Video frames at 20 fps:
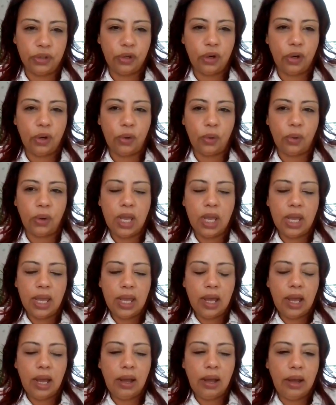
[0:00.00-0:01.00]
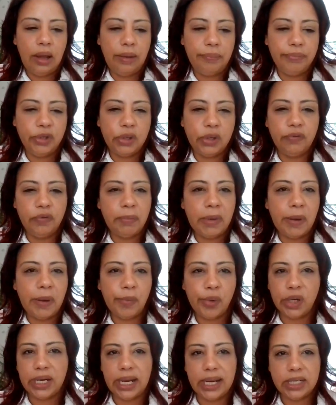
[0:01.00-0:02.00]
You can
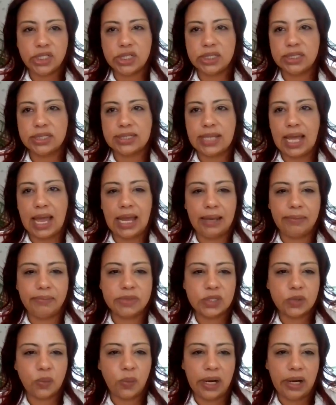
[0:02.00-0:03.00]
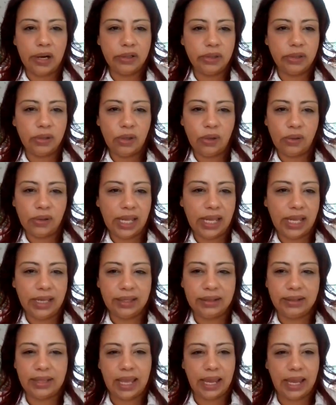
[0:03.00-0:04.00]
remember in ancient times where
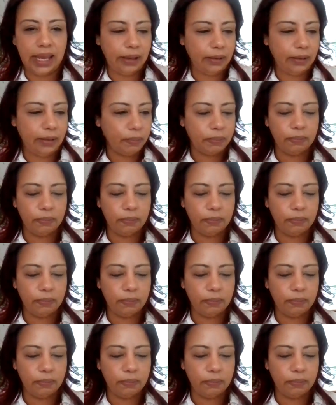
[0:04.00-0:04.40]
they